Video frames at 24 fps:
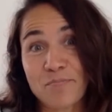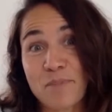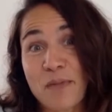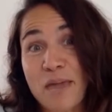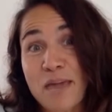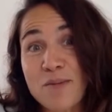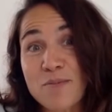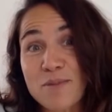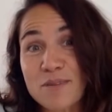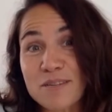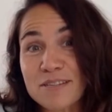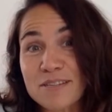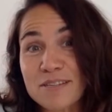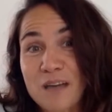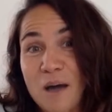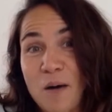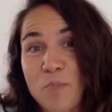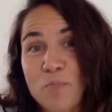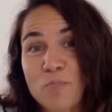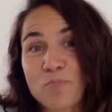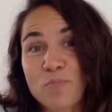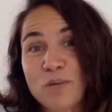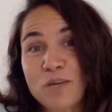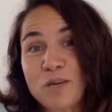Maybe
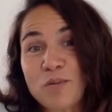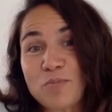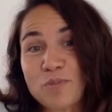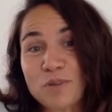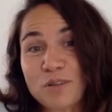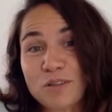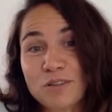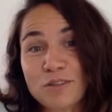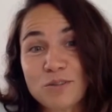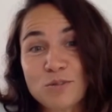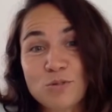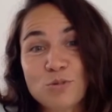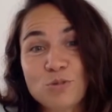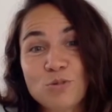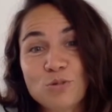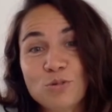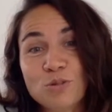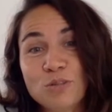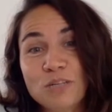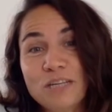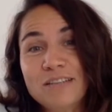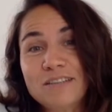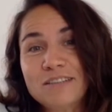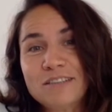some people who
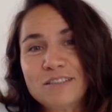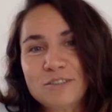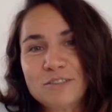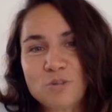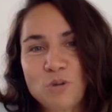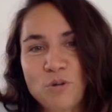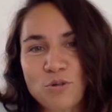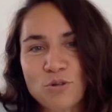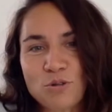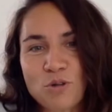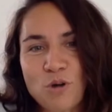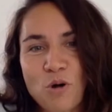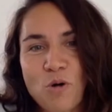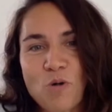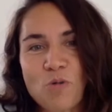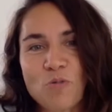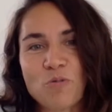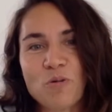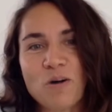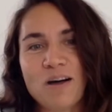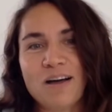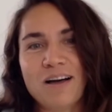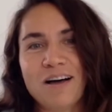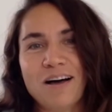either don't
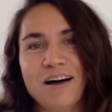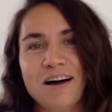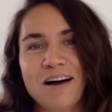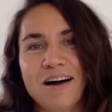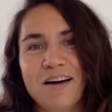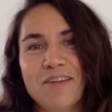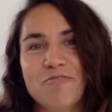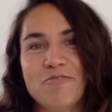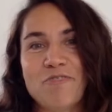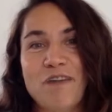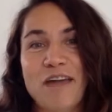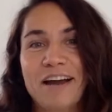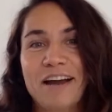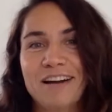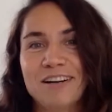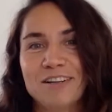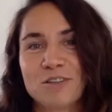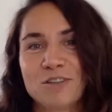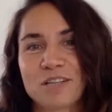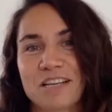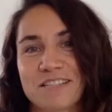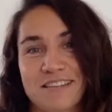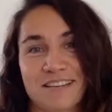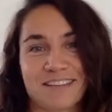know
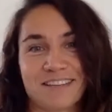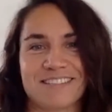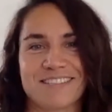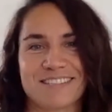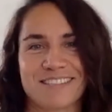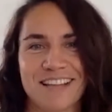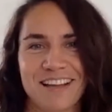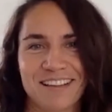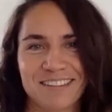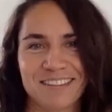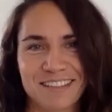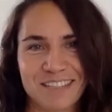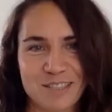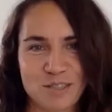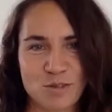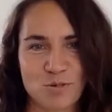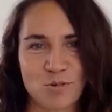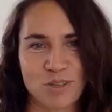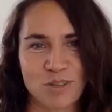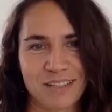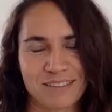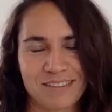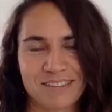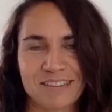where Kazakhstan is
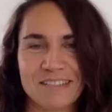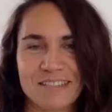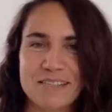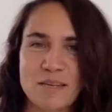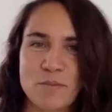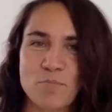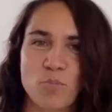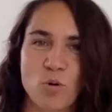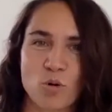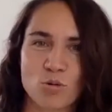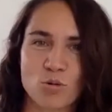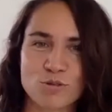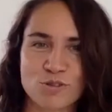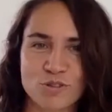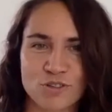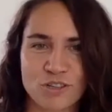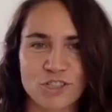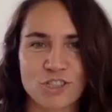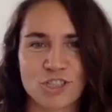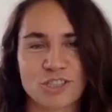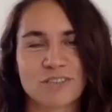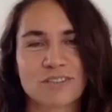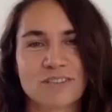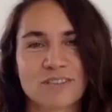located. It's a
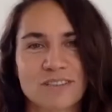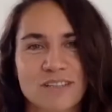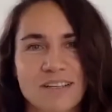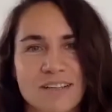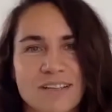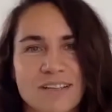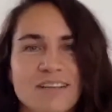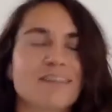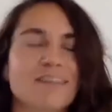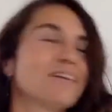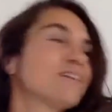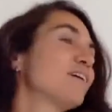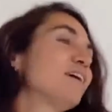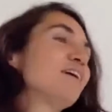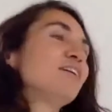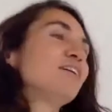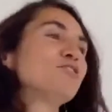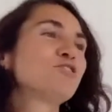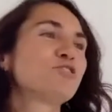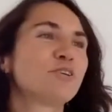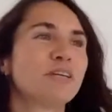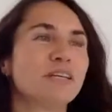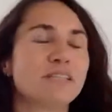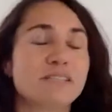post-Russian
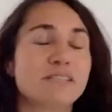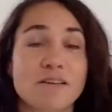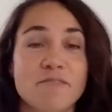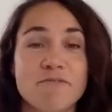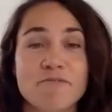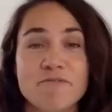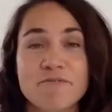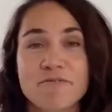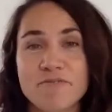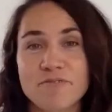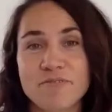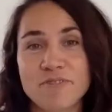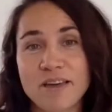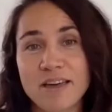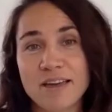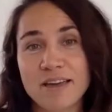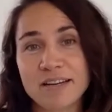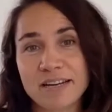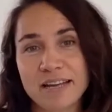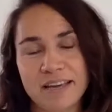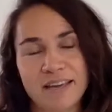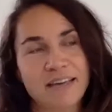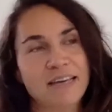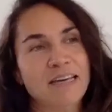country. It's a
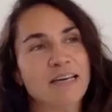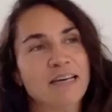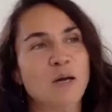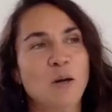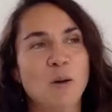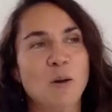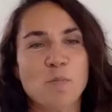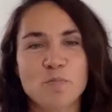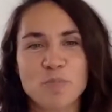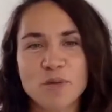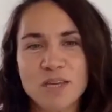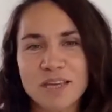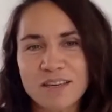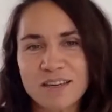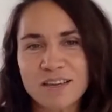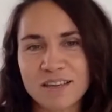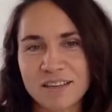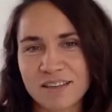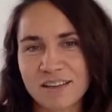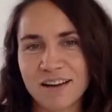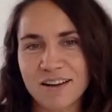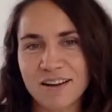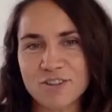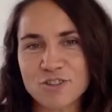very big
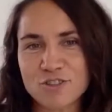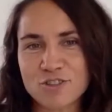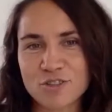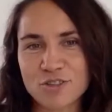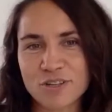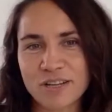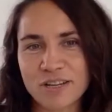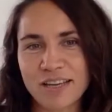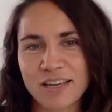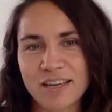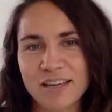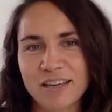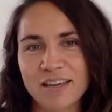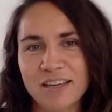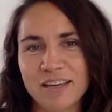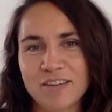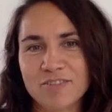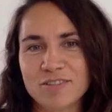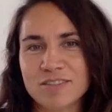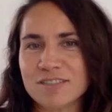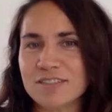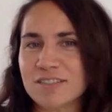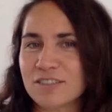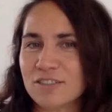country.
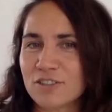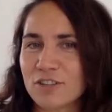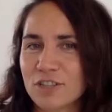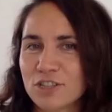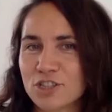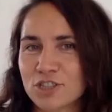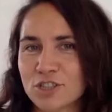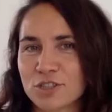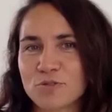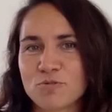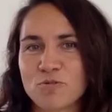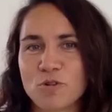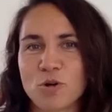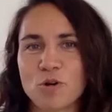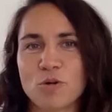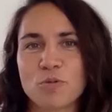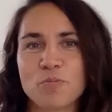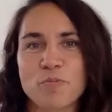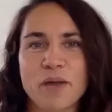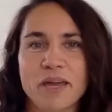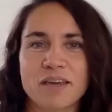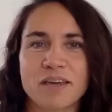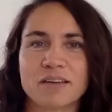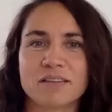Even the Russians were
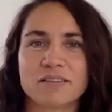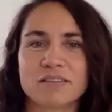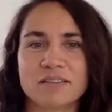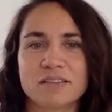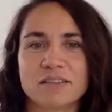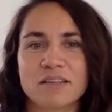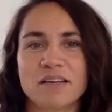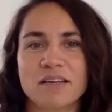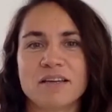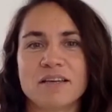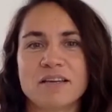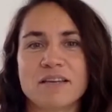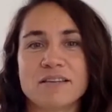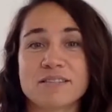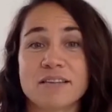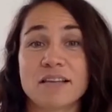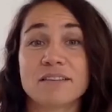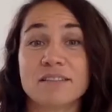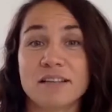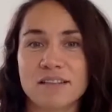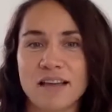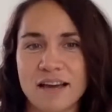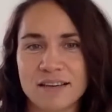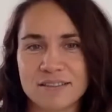making the
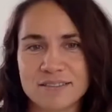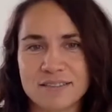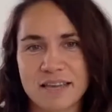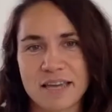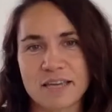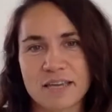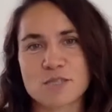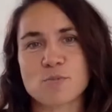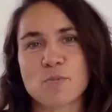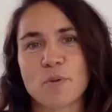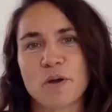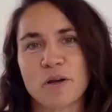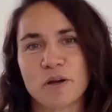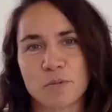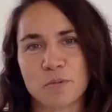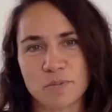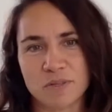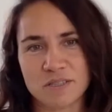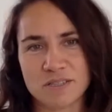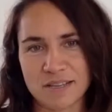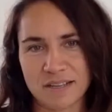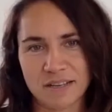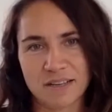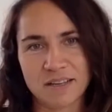satellite
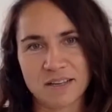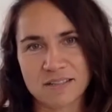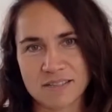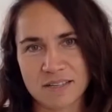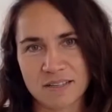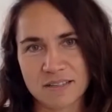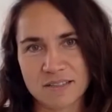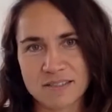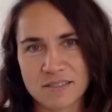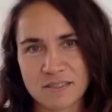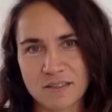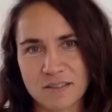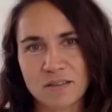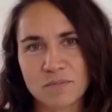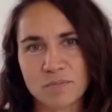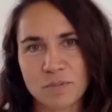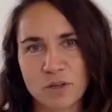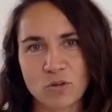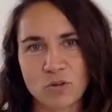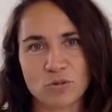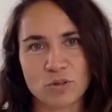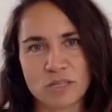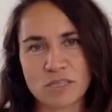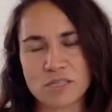experiments in Kazakhstan
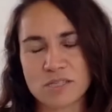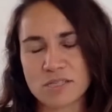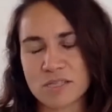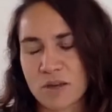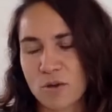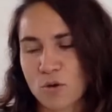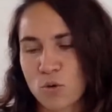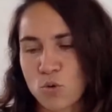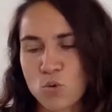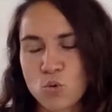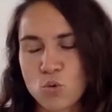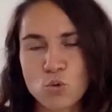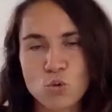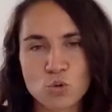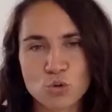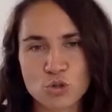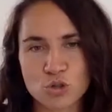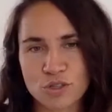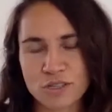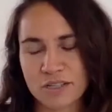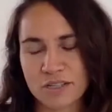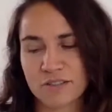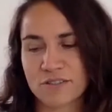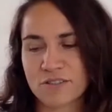because it's a
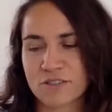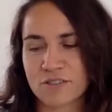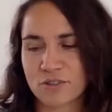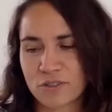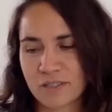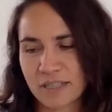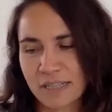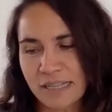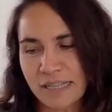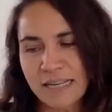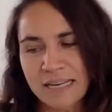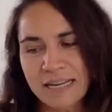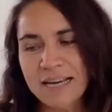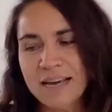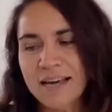huge territory.